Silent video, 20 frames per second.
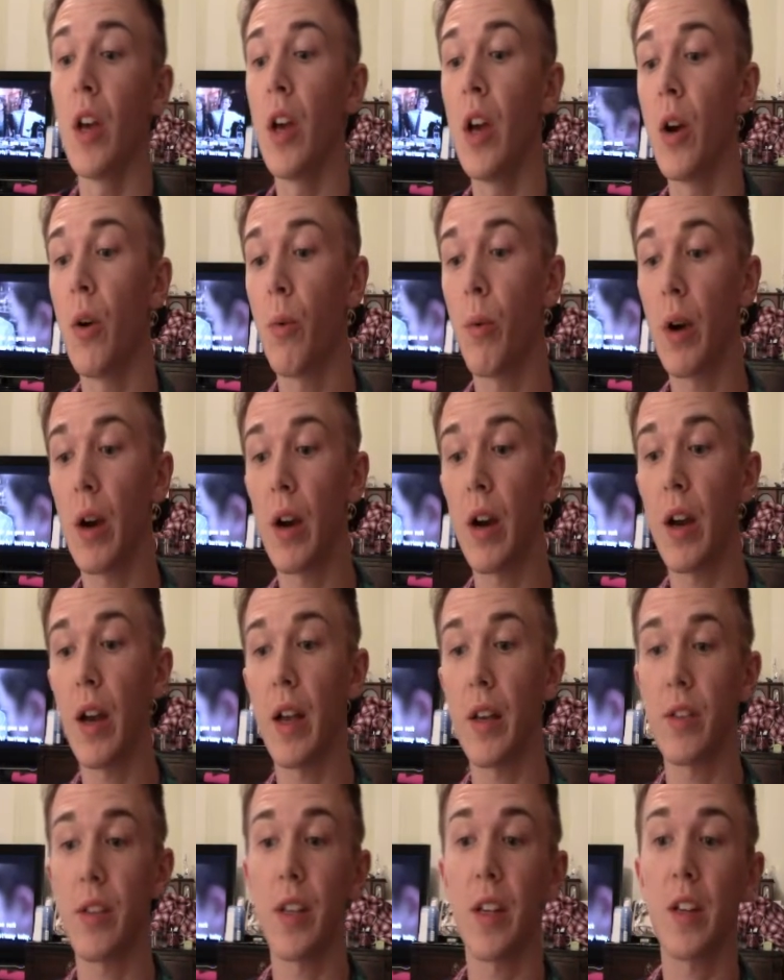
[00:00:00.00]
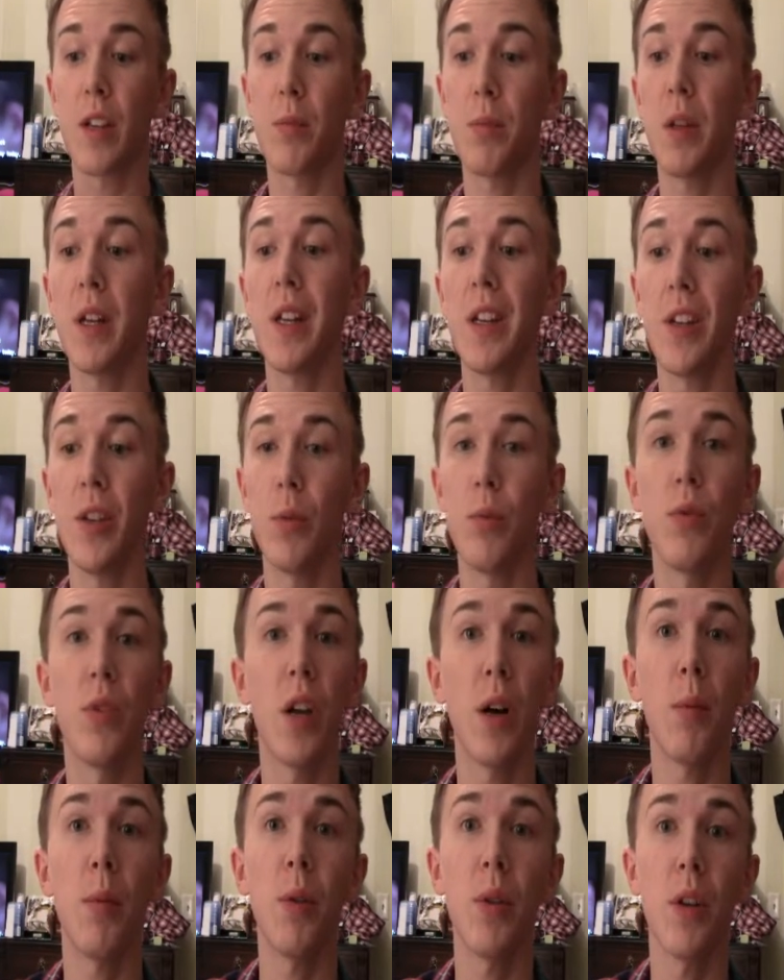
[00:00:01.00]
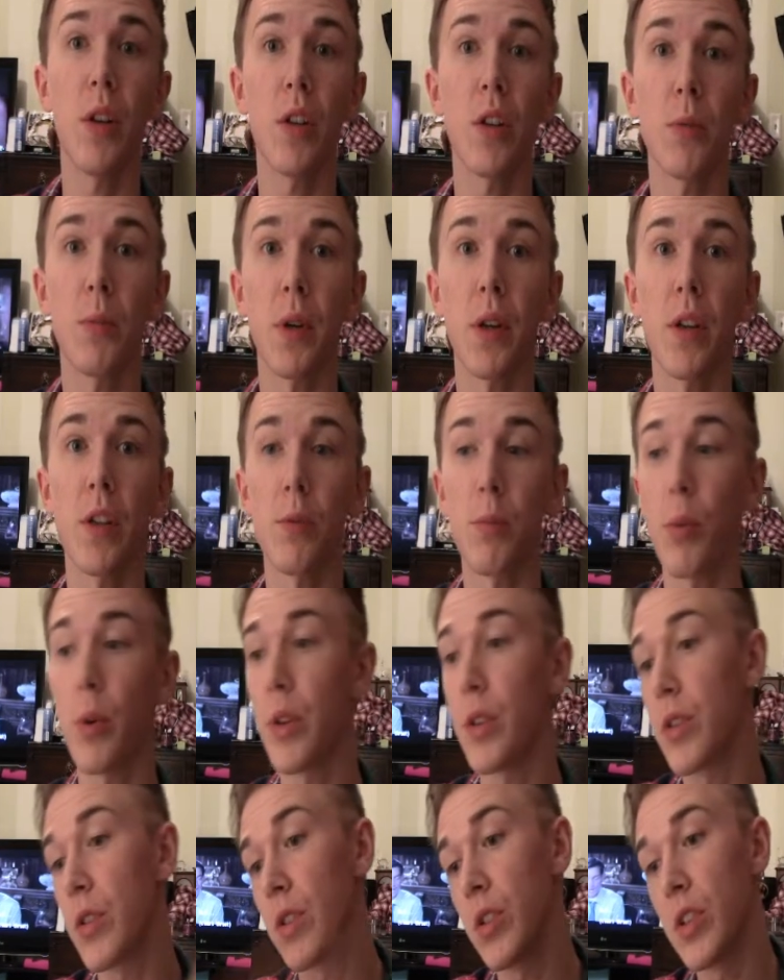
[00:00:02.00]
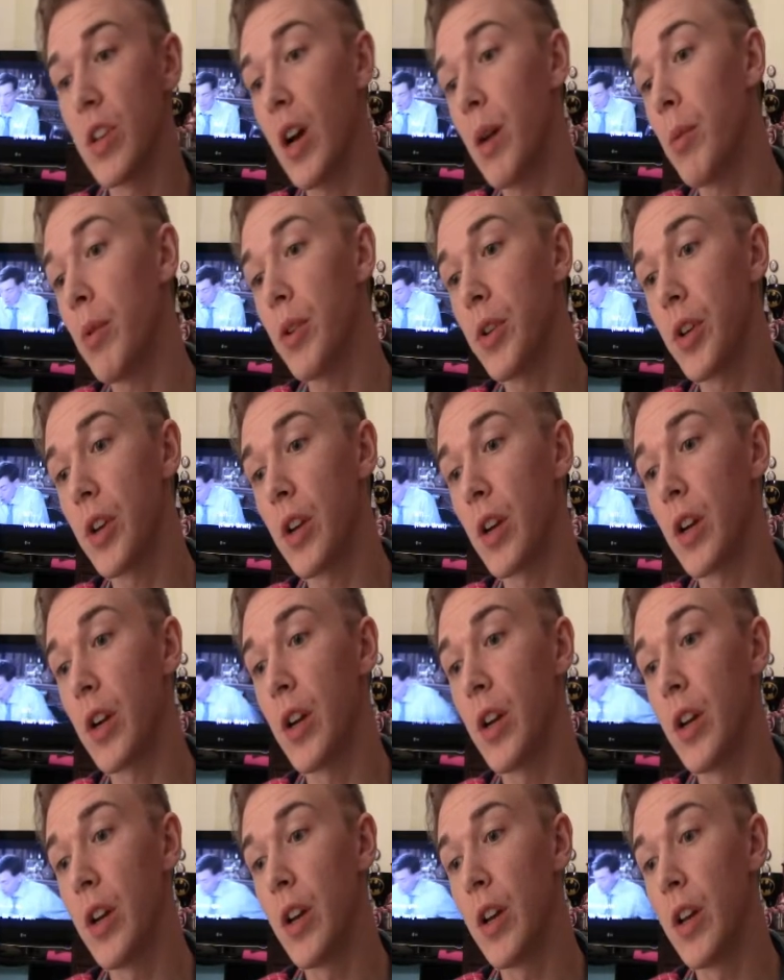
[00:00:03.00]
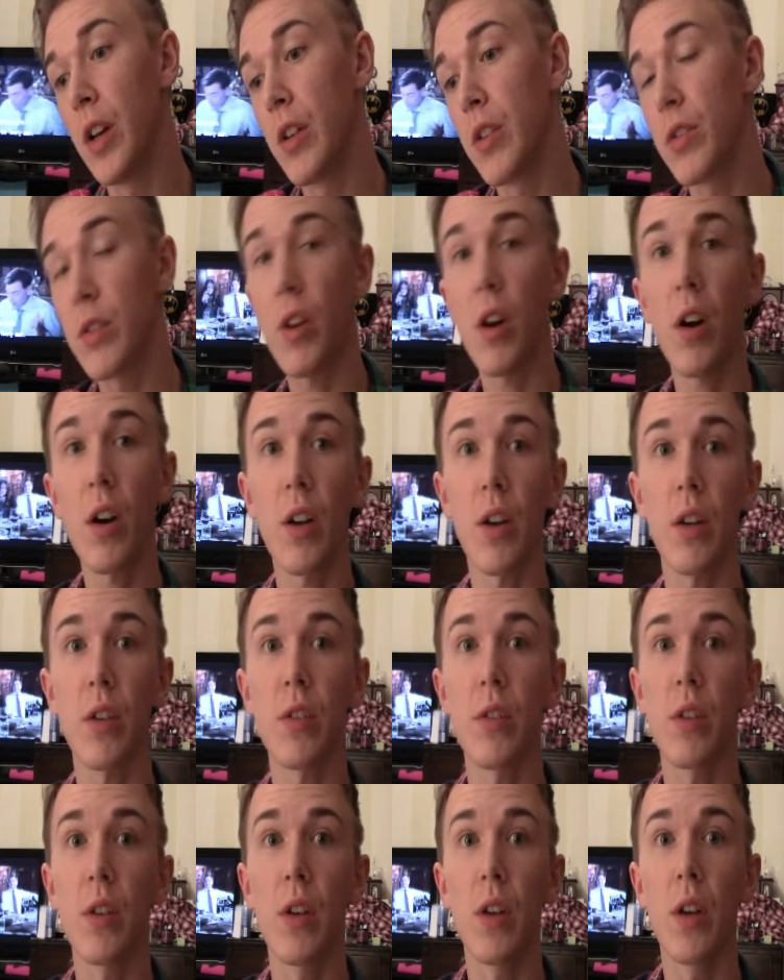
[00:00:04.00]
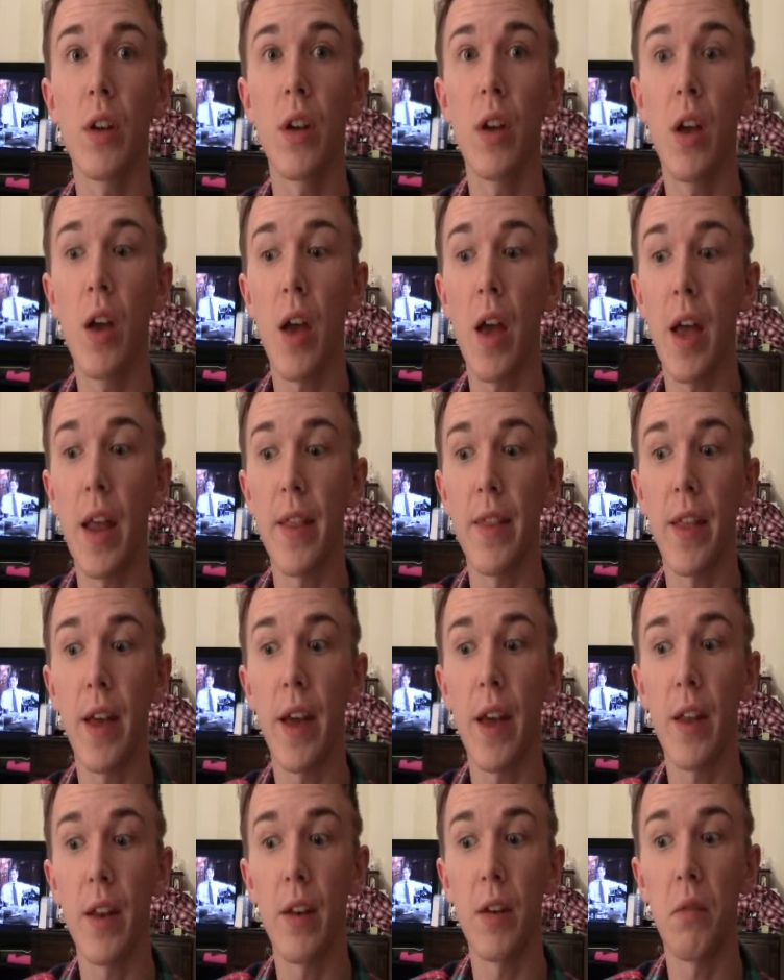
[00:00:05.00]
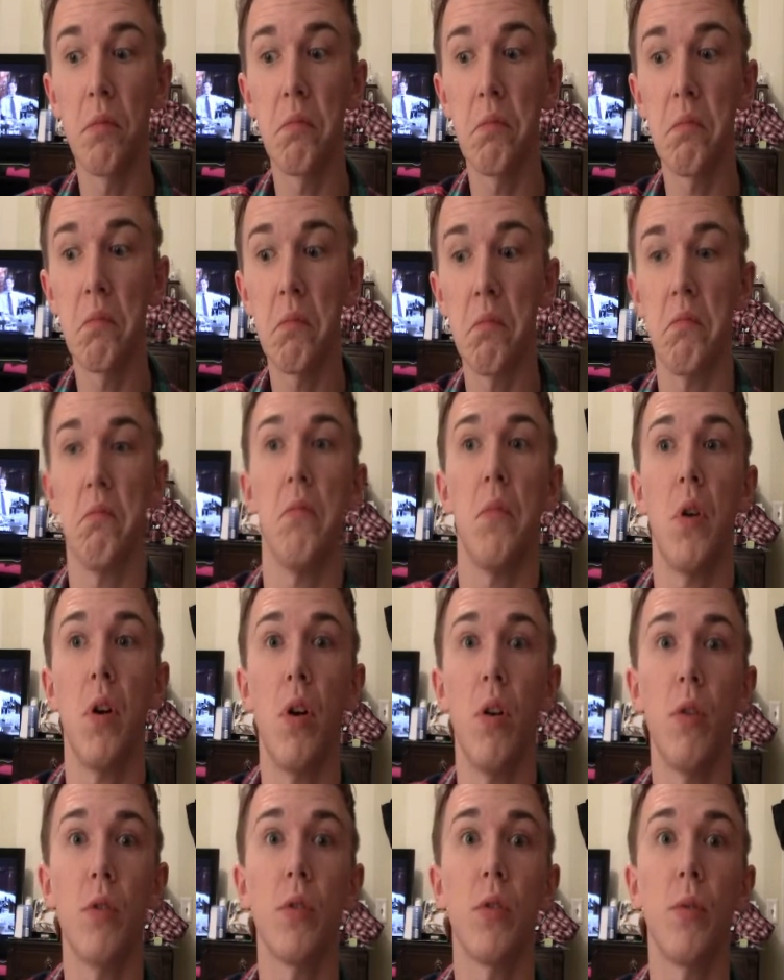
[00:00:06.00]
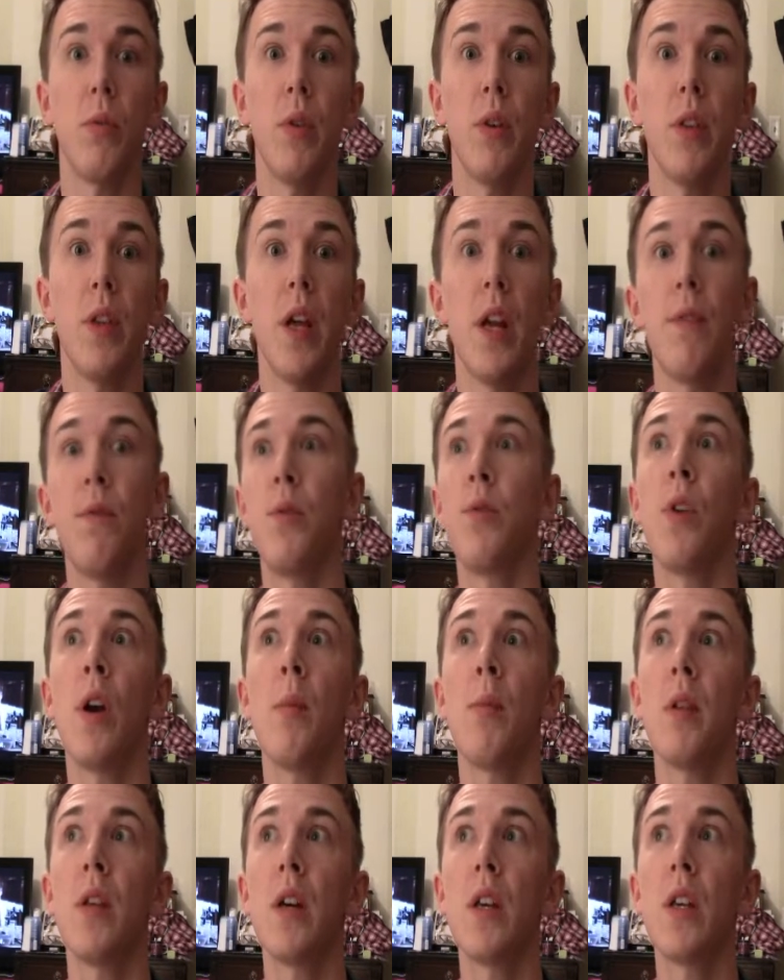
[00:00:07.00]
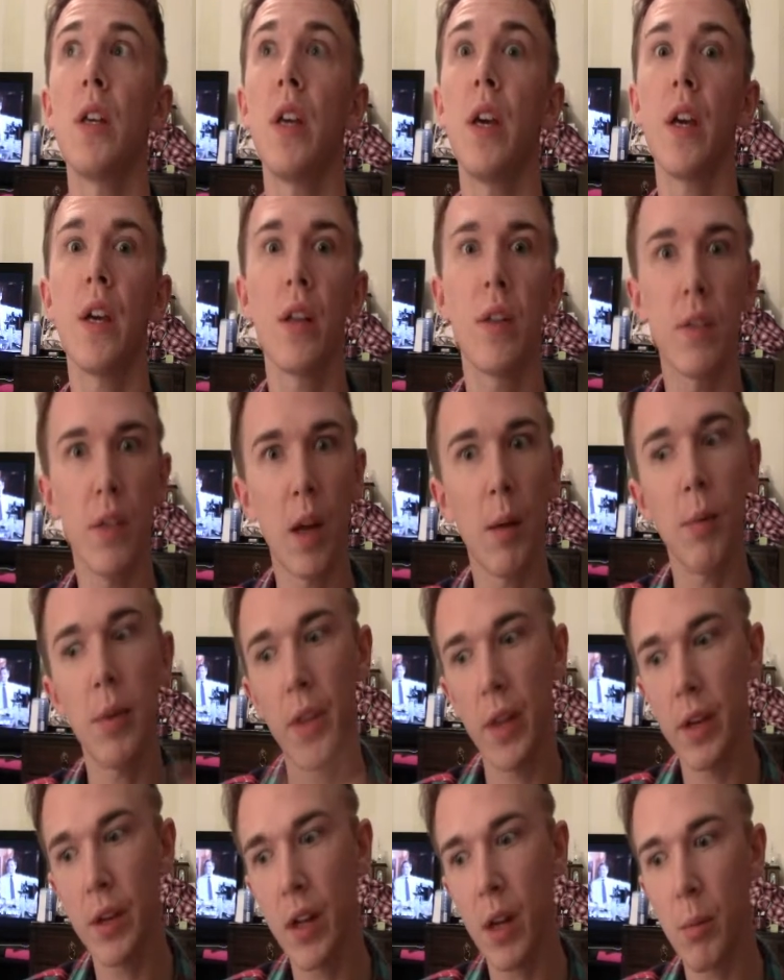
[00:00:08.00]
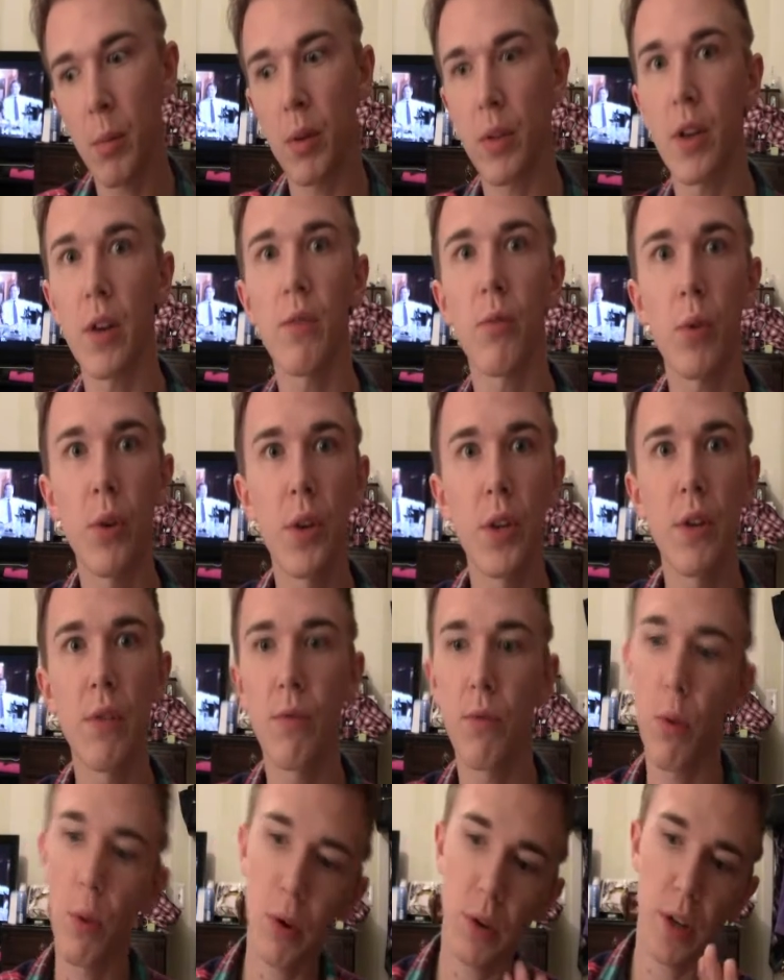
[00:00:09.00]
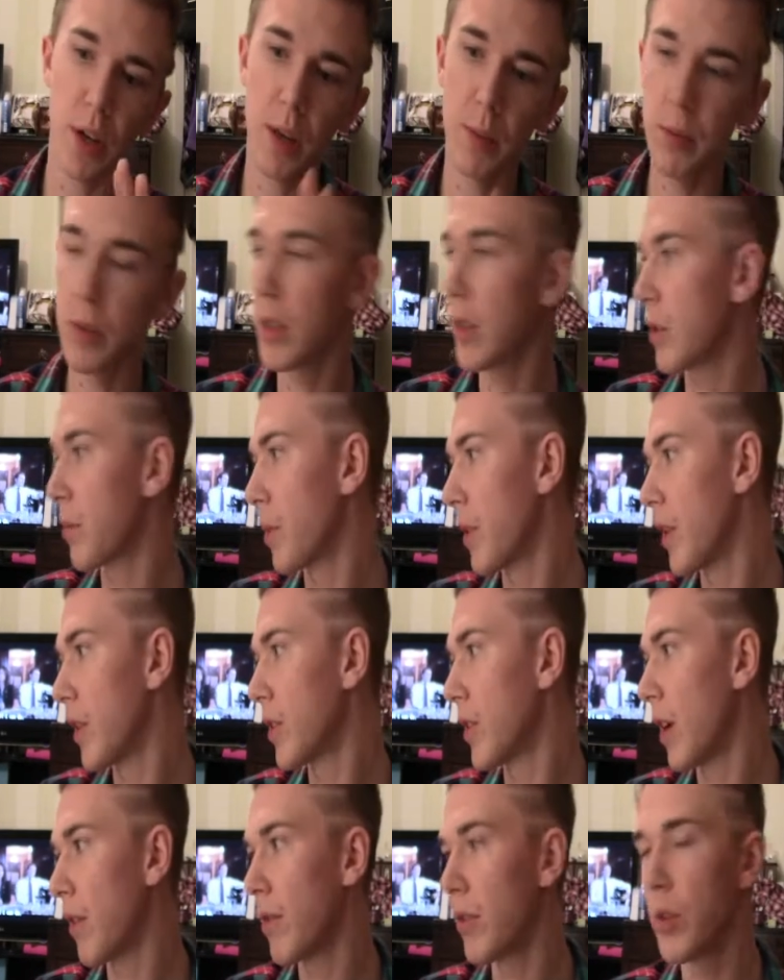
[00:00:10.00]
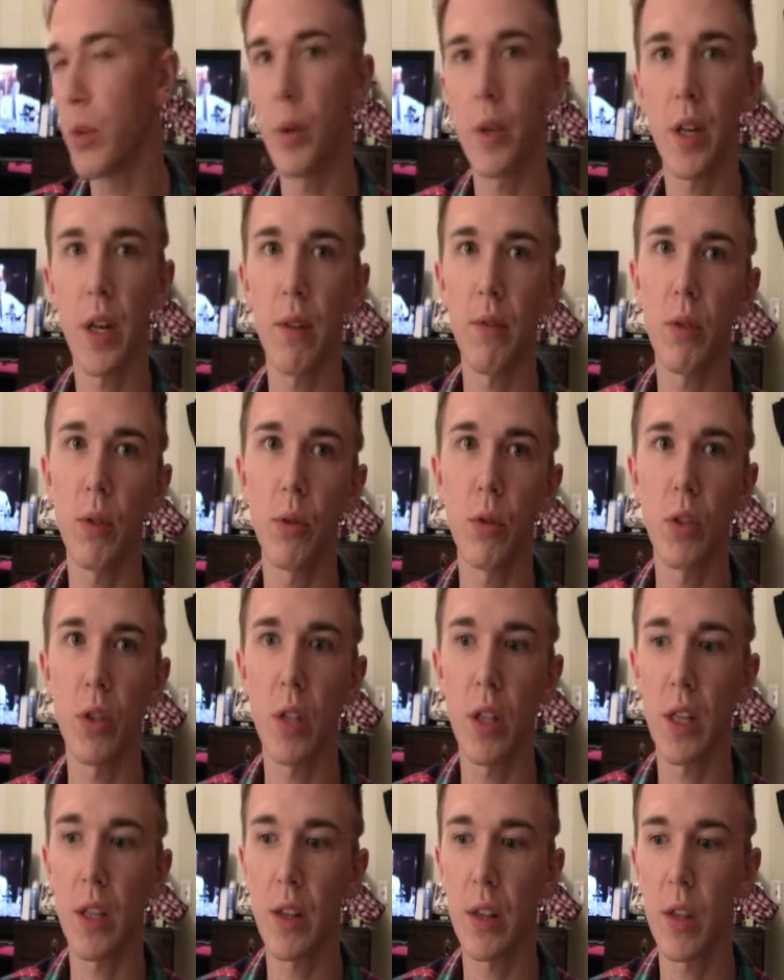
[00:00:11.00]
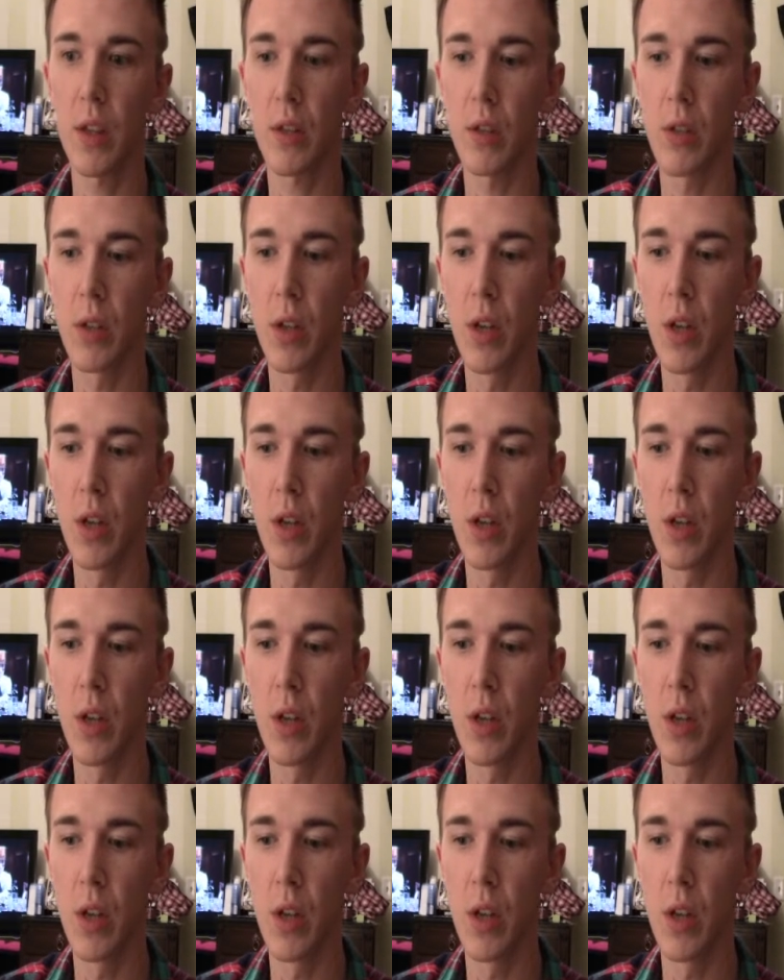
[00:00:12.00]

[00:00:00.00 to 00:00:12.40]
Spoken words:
where, as I explained to you, double your experience points and double your Stardust. And then, also with that, if you drop a lucky egg, it's double that double. Therefore, you get 4 times the experience after doing an evolution like this.